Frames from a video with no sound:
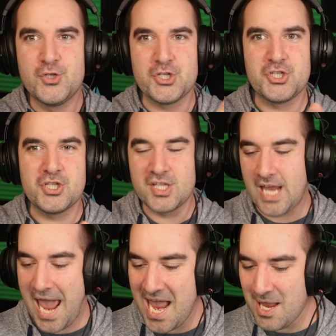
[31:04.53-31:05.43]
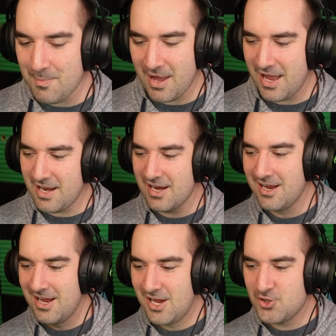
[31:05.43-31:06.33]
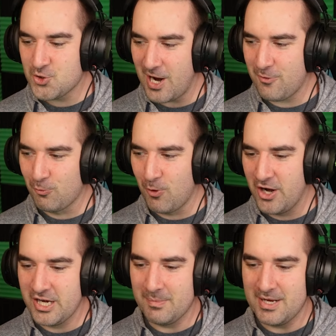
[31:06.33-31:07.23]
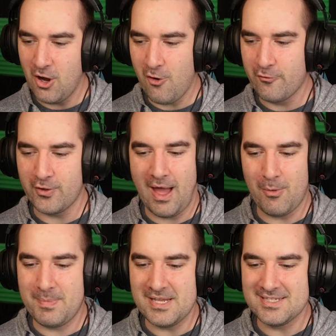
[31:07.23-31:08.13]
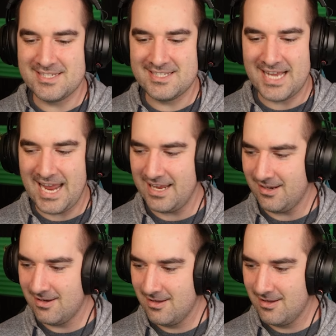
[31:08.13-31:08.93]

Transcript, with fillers: just came in and tried running me over? That would be insane.